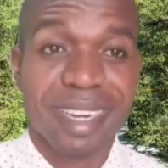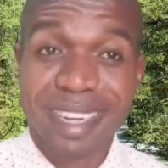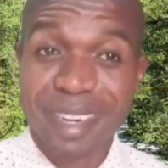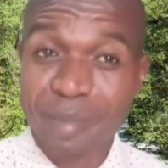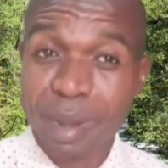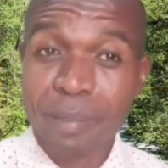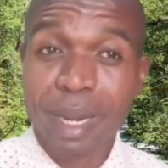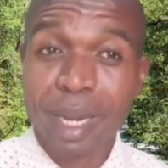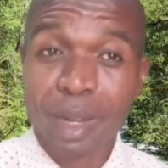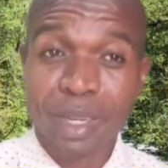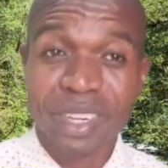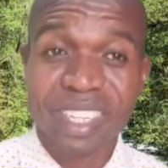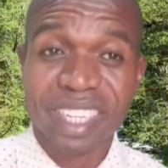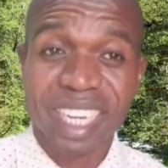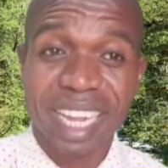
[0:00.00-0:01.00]
Remember that
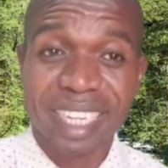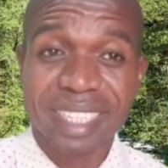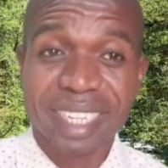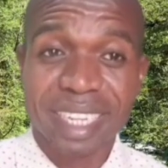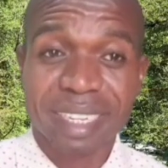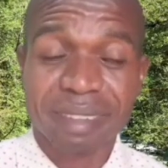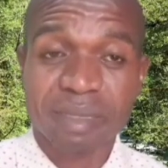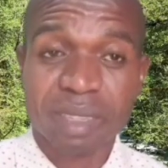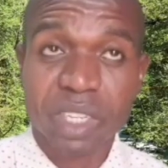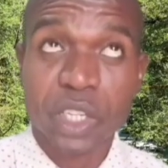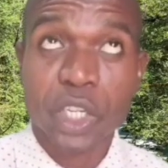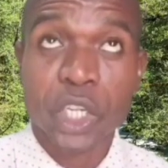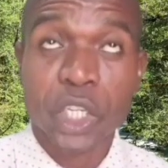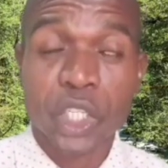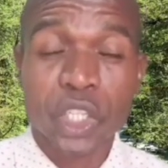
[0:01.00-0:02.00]
the last day,
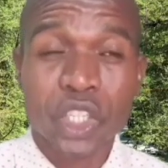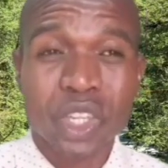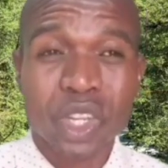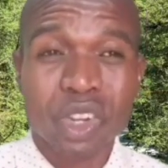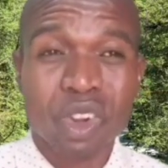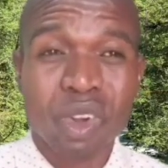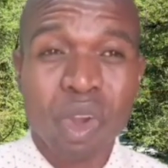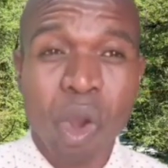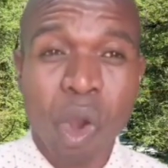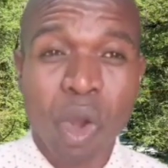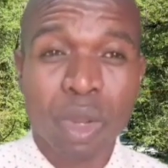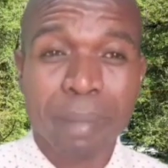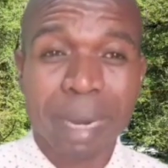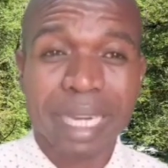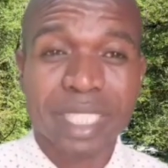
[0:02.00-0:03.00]
it is the
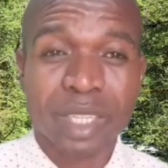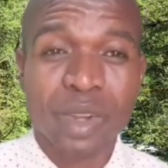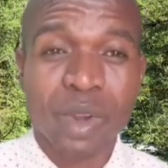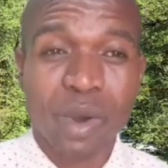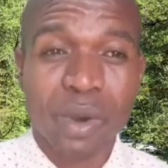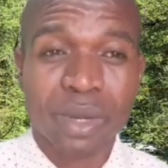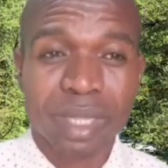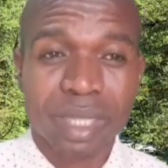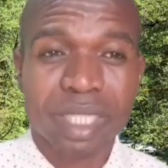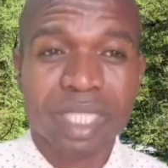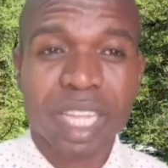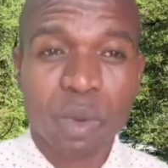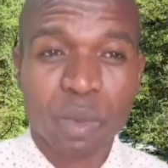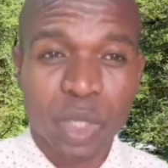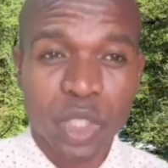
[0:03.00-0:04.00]
Almighty God
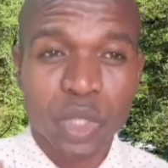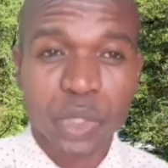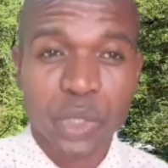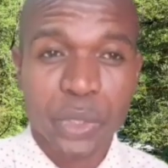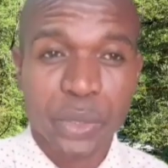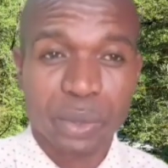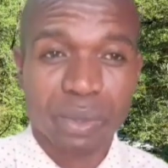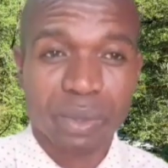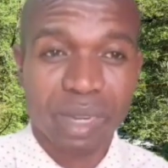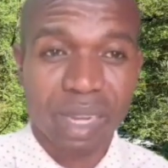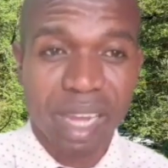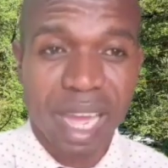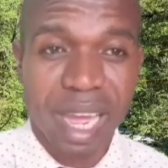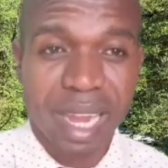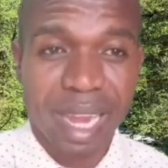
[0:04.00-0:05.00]
that will judge you
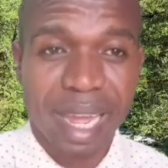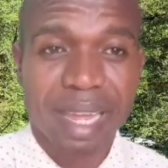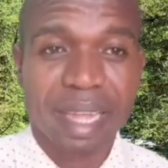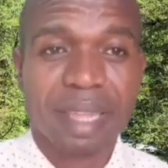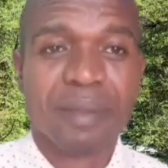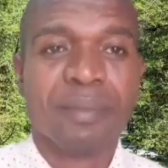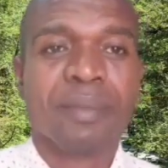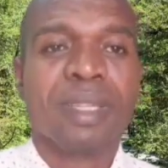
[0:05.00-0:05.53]
and I.